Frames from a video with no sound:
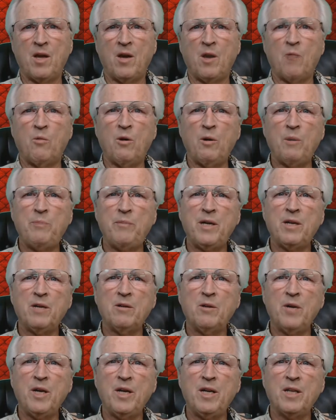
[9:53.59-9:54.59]
What better
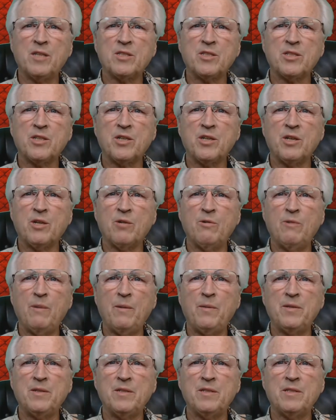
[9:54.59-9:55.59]
way to secure
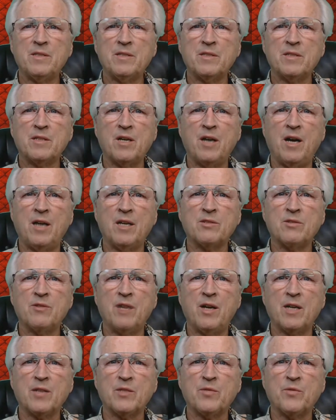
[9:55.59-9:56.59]
weapon
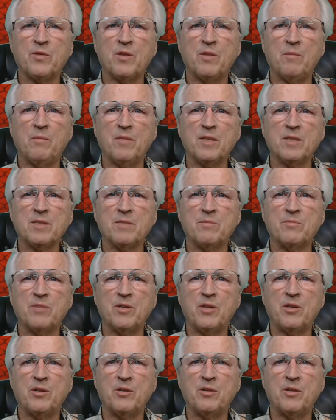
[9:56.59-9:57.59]
contracts for the Muslim
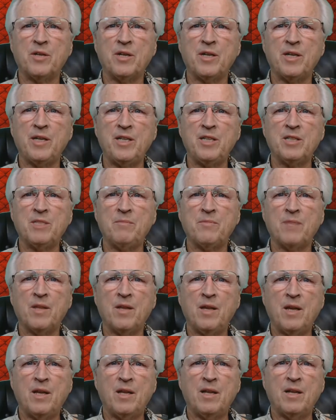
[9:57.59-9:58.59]
Brotherhood in Egypt,
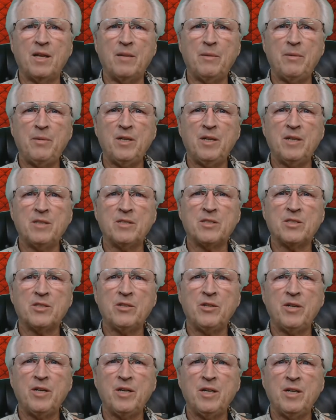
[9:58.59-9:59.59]
Libya, and
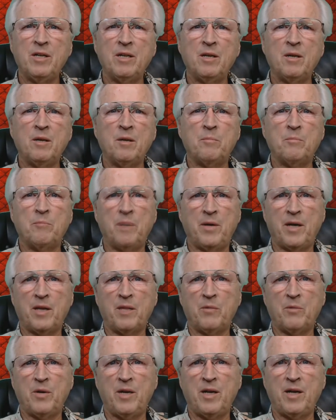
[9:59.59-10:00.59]
Syria, by the
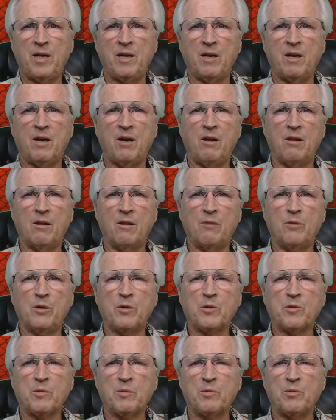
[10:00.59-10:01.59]
way, all of
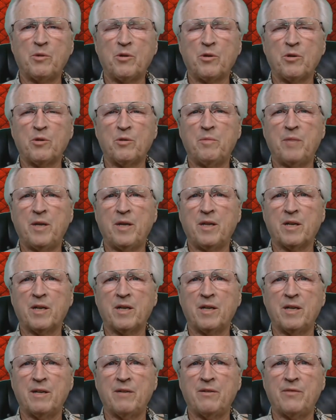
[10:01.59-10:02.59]
which were brokered by the Clinton